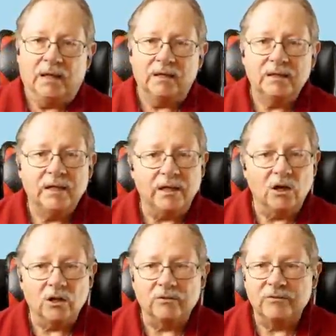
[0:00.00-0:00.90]
getting
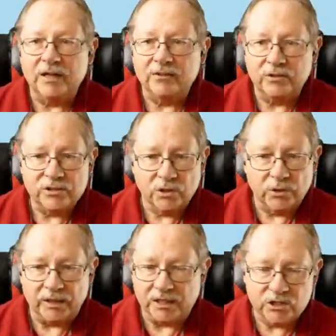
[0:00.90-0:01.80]
all the factories
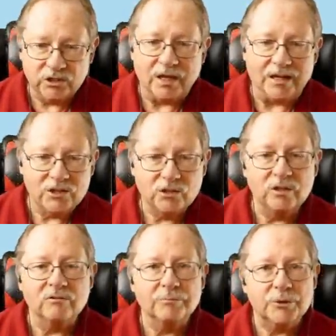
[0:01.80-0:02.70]
going. I shouldn't
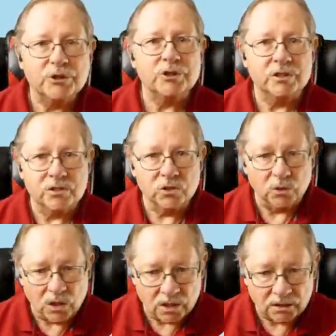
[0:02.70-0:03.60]
have pushed it so
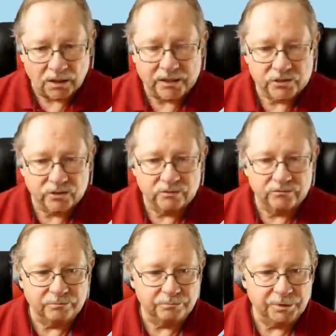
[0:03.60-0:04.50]
long. I should have
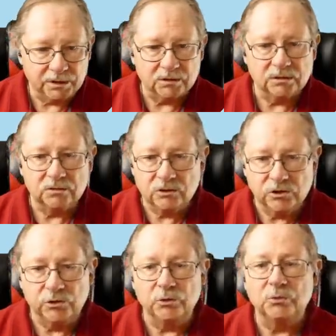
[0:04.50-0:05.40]
built
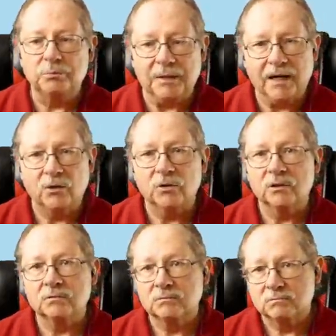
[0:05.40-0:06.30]
new
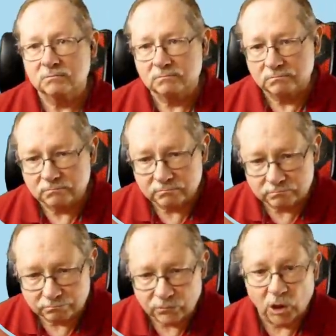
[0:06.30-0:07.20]
power
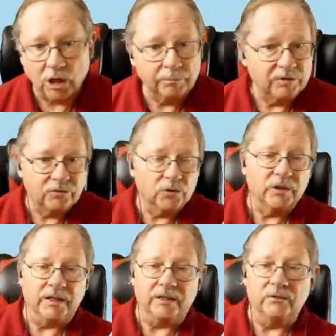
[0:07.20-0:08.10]
long before
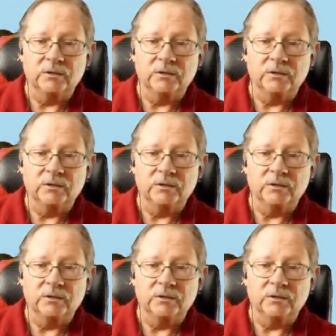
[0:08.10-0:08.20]
now.